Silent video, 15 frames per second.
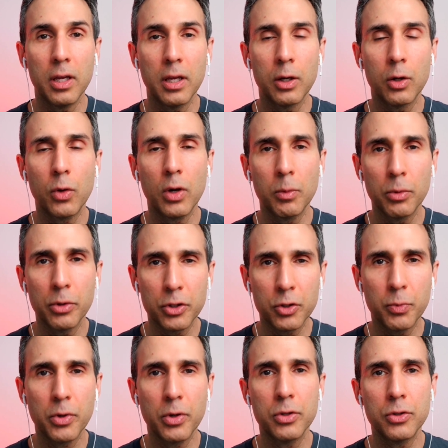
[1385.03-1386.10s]
incredible
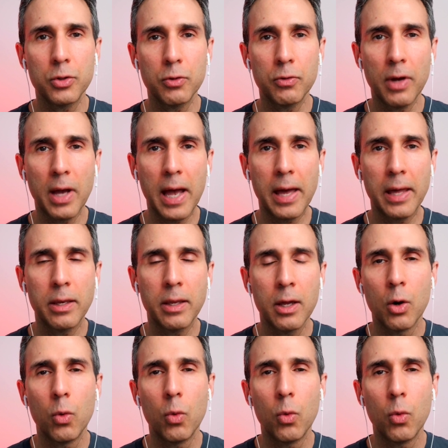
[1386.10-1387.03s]
experience you've had,